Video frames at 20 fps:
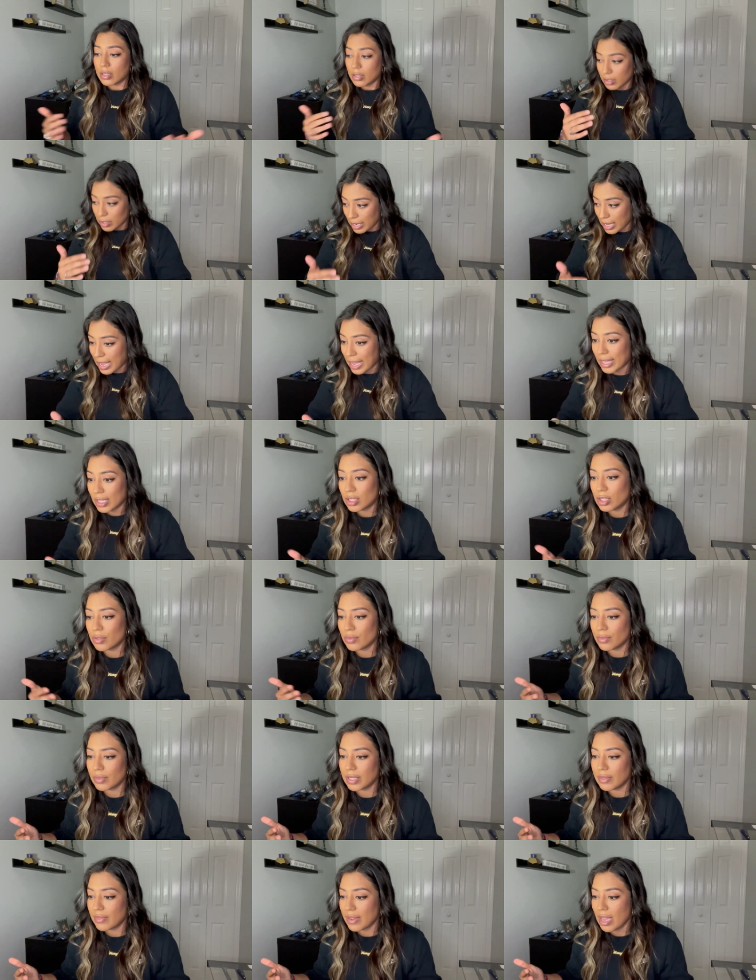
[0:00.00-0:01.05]
I had to
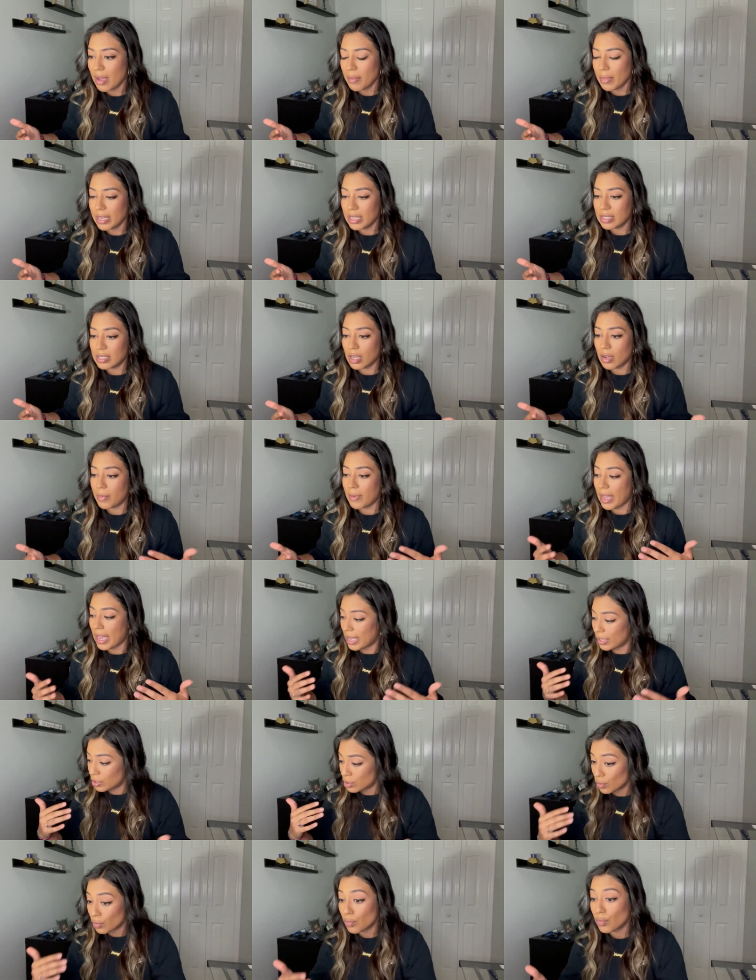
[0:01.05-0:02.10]
revamp myself. I had
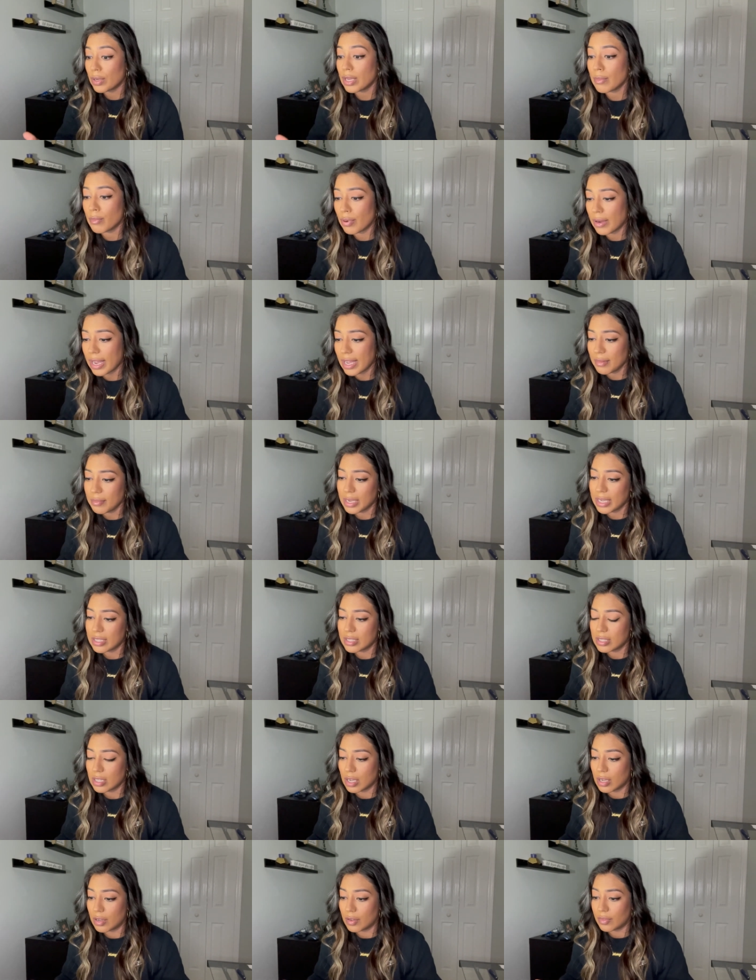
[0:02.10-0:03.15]
to rebrand
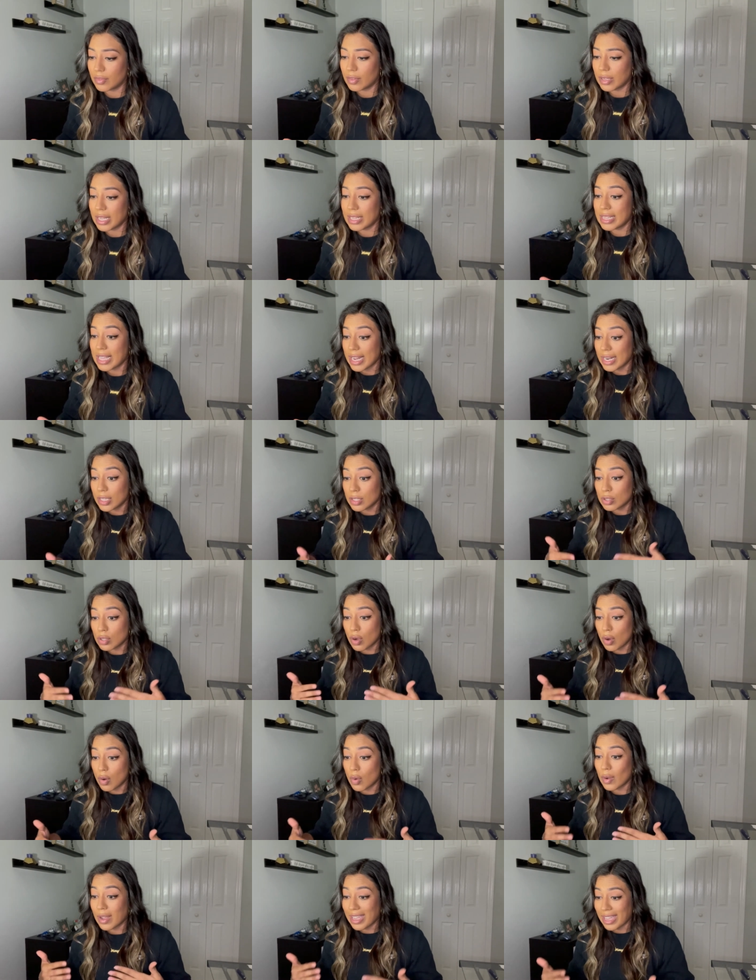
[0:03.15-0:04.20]
myself, and that is
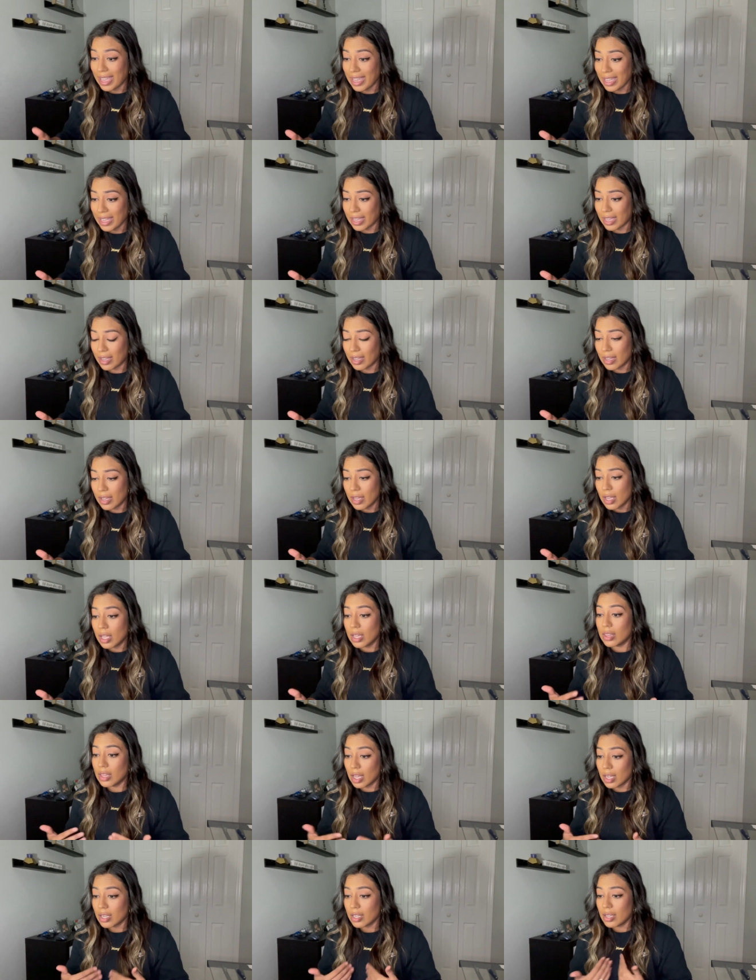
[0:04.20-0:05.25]
okay.
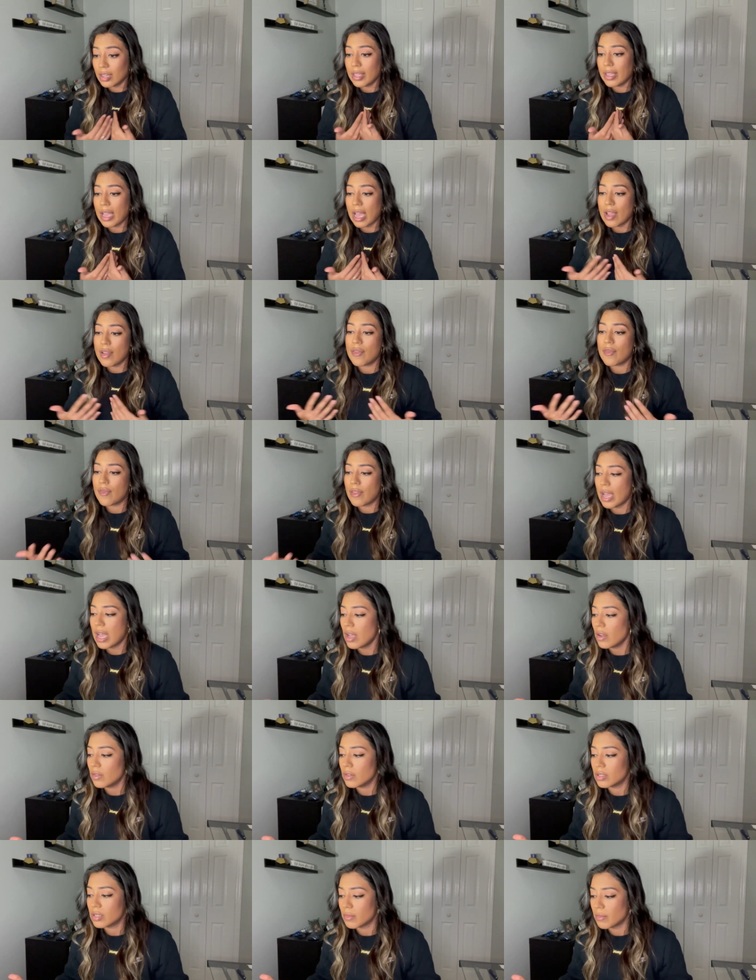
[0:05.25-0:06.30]
Luckily, I
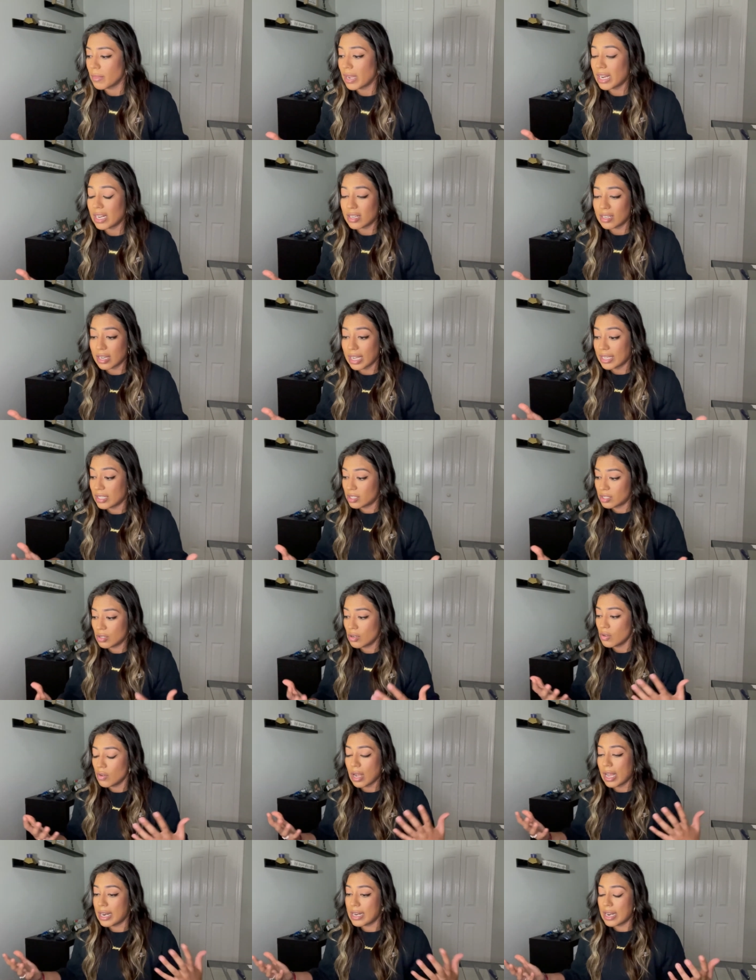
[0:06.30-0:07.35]
found my, I
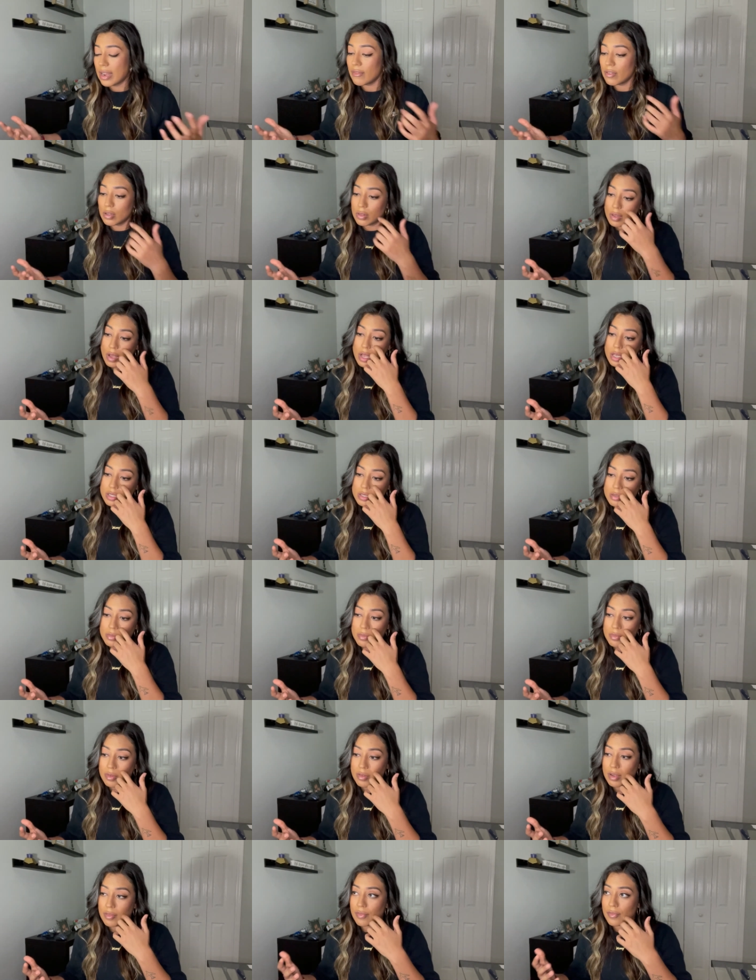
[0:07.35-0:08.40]
still, I never lost
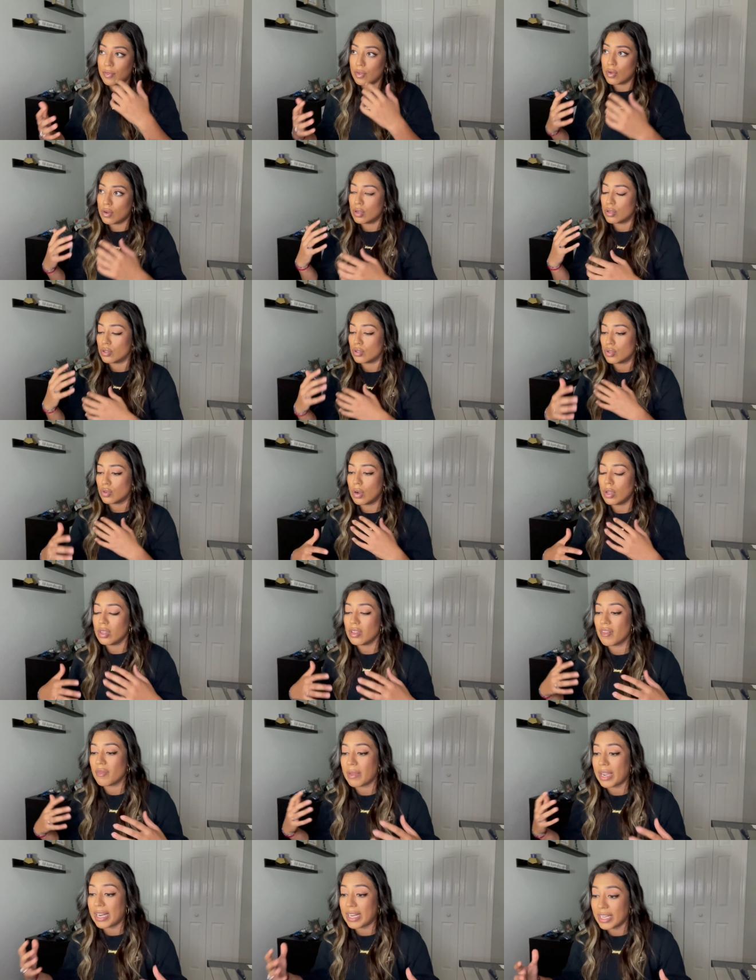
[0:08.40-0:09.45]
full control
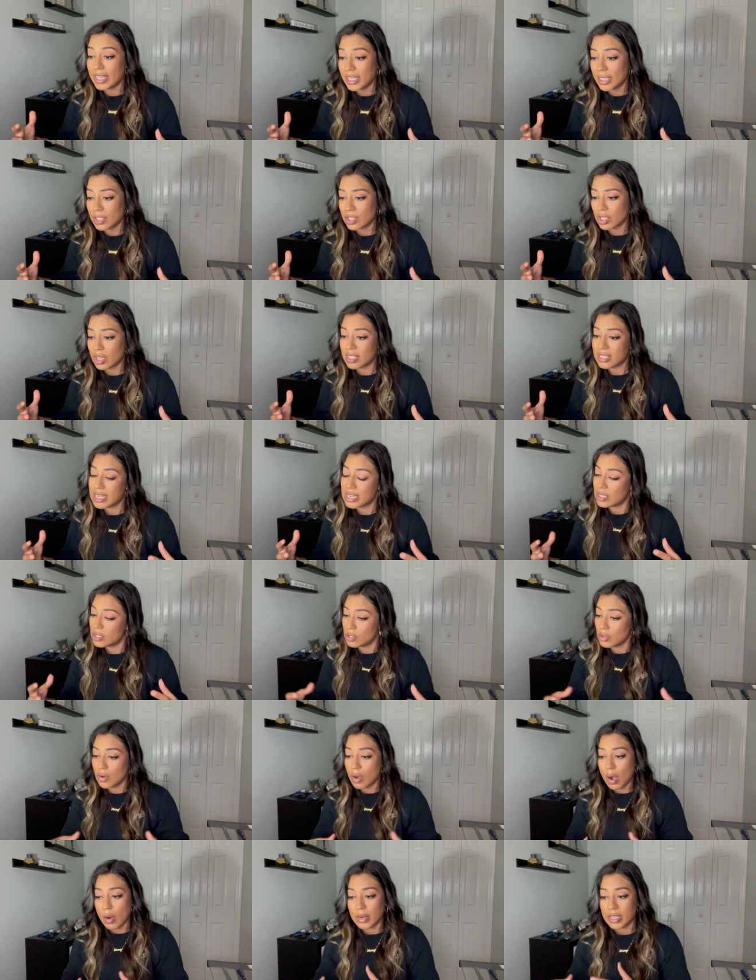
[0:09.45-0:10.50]
of my niche because I
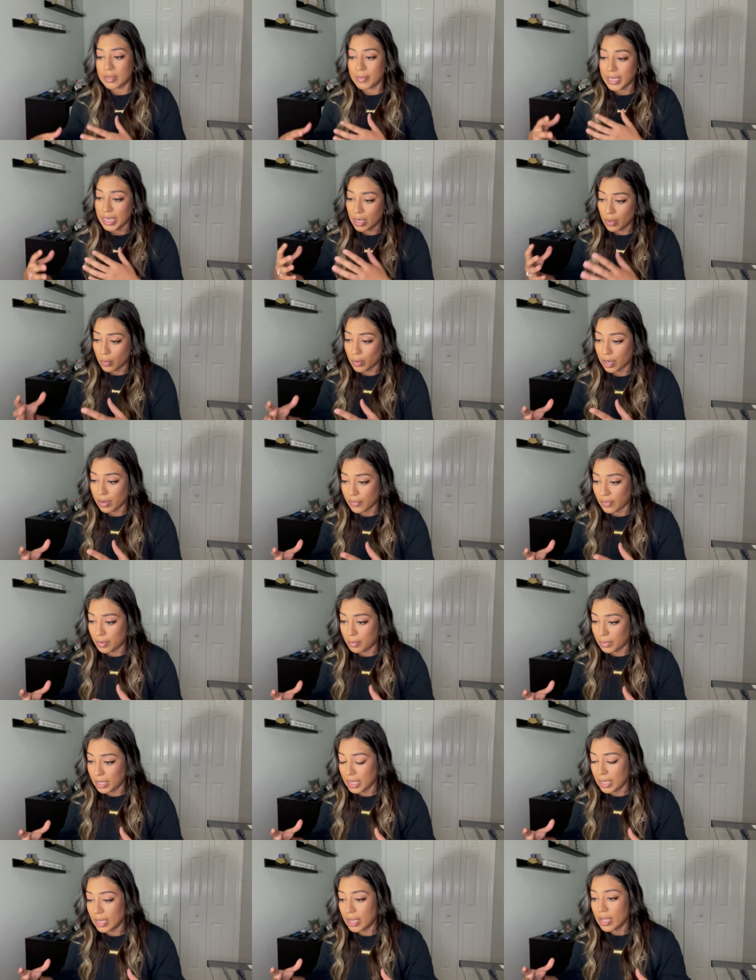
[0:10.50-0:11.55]
still always made it work for
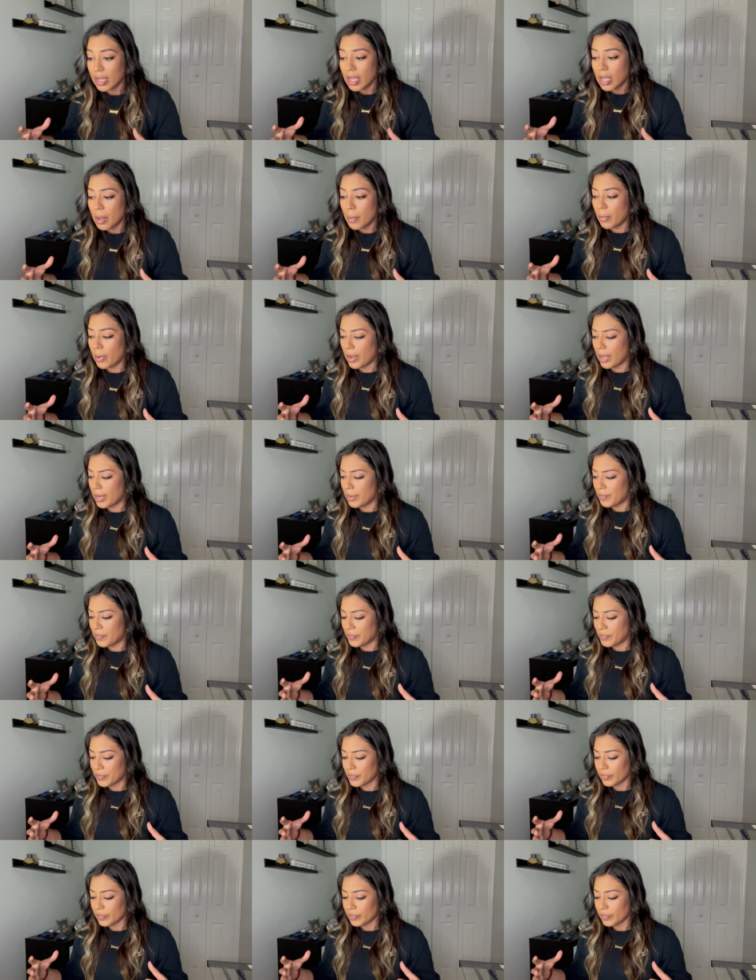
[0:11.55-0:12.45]
me, but